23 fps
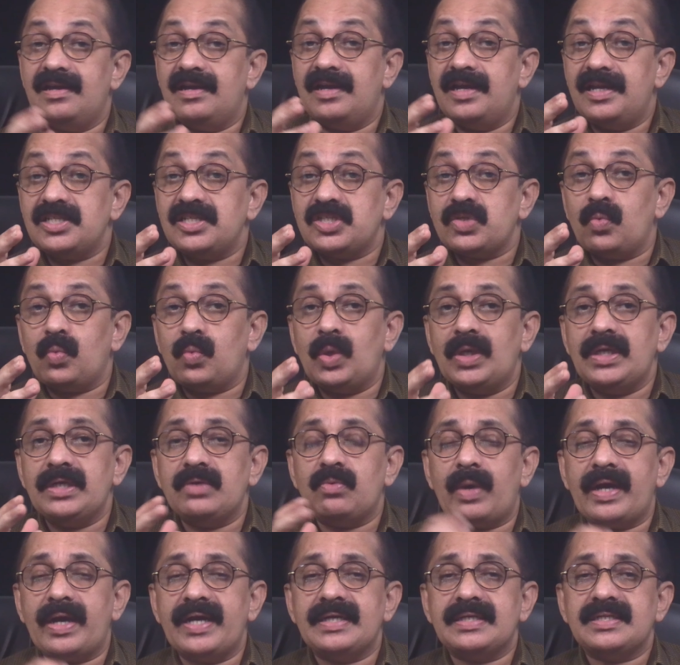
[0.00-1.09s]
is a
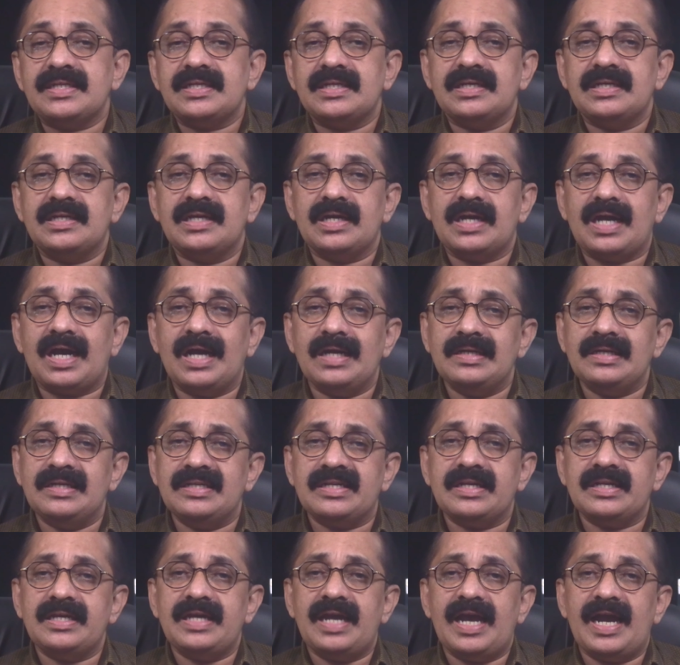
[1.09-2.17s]
worldwide
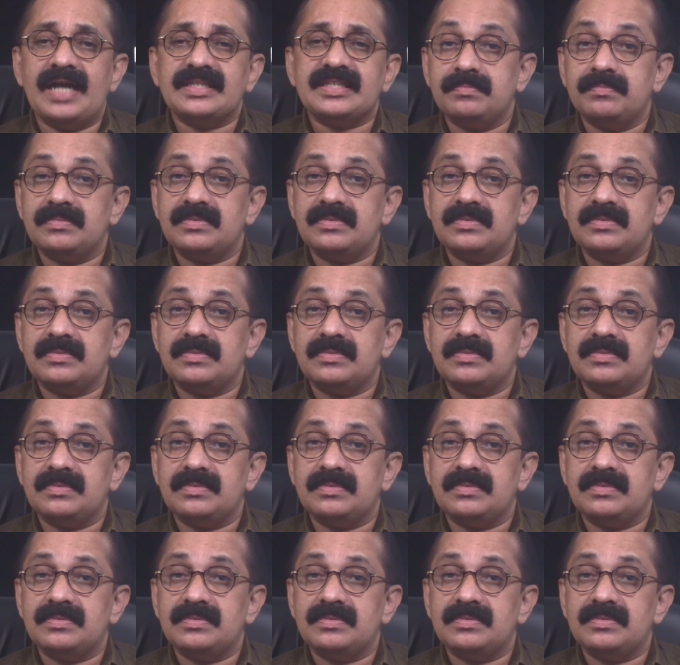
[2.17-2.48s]
culinary and